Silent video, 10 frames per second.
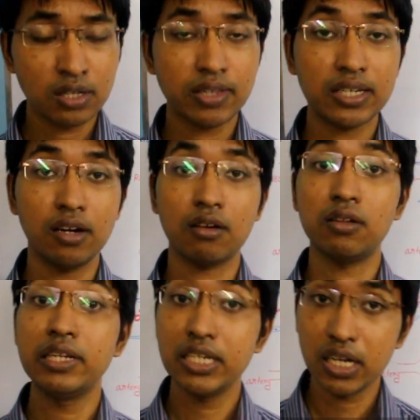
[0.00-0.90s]
that are
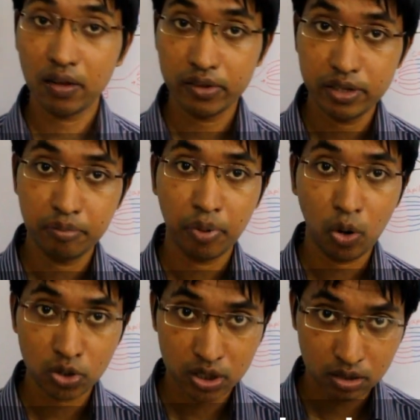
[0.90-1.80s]
clinically
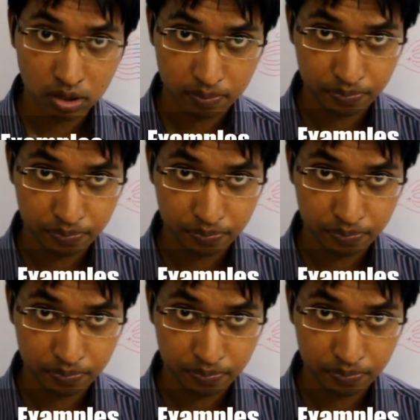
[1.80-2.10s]
important.